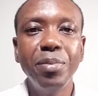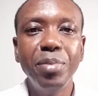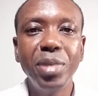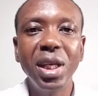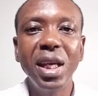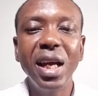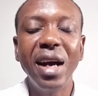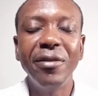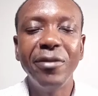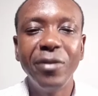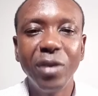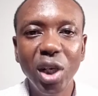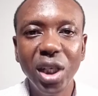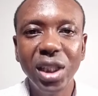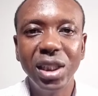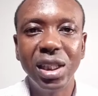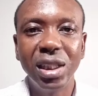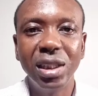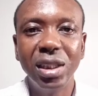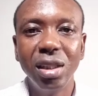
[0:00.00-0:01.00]
be
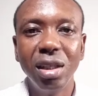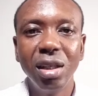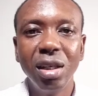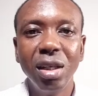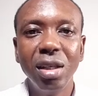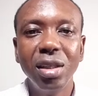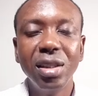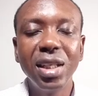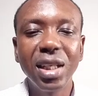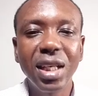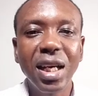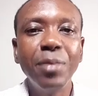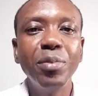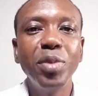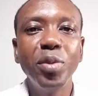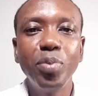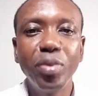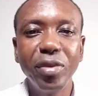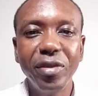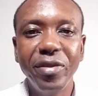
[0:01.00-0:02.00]
avoided, they can
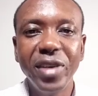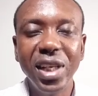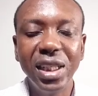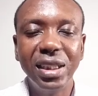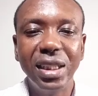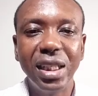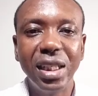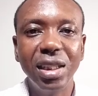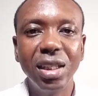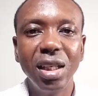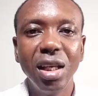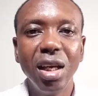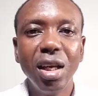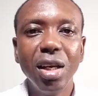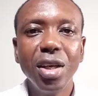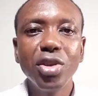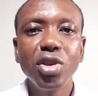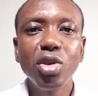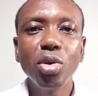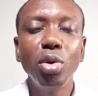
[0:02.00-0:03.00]
be prevented.
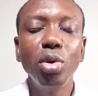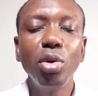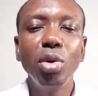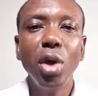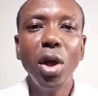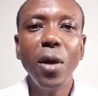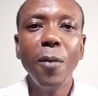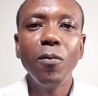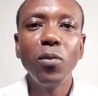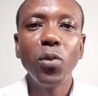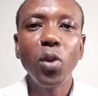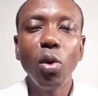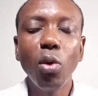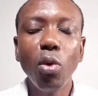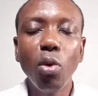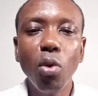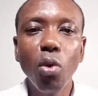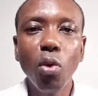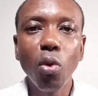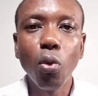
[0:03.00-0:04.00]
So,
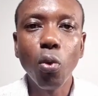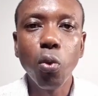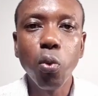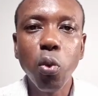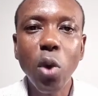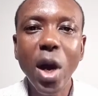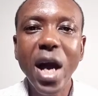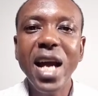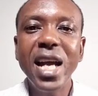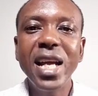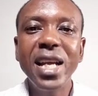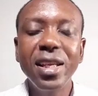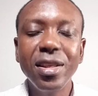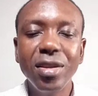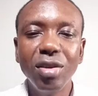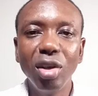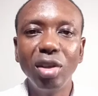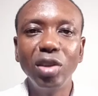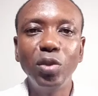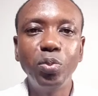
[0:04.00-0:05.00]
why
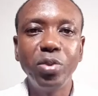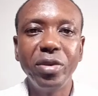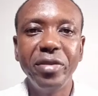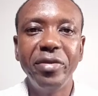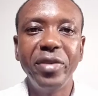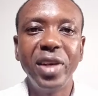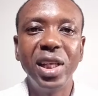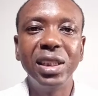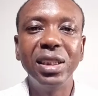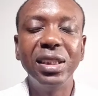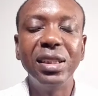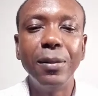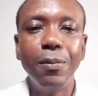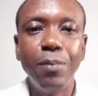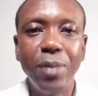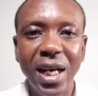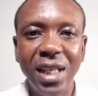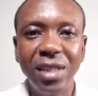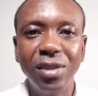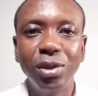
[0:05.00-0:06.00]
not prevent the
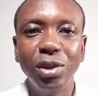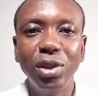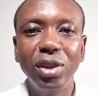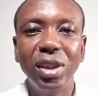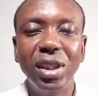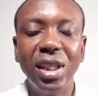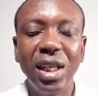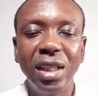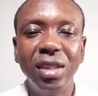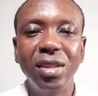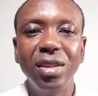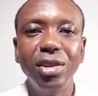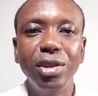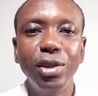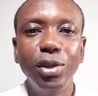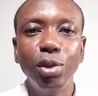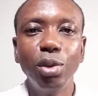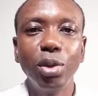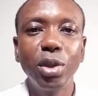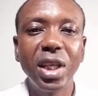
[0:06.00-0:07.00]
battles that
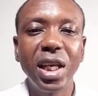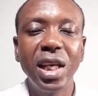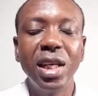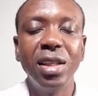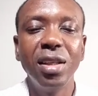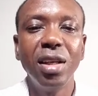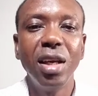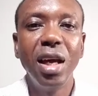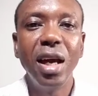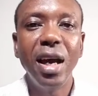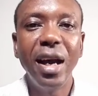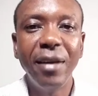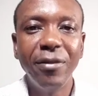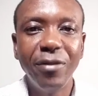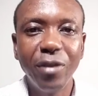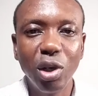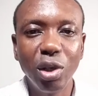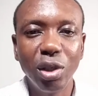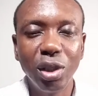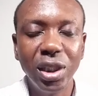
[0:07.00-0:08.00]
you can
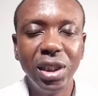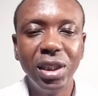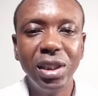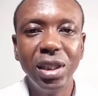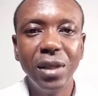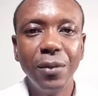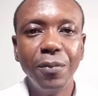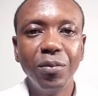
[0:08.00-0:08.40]
avoid,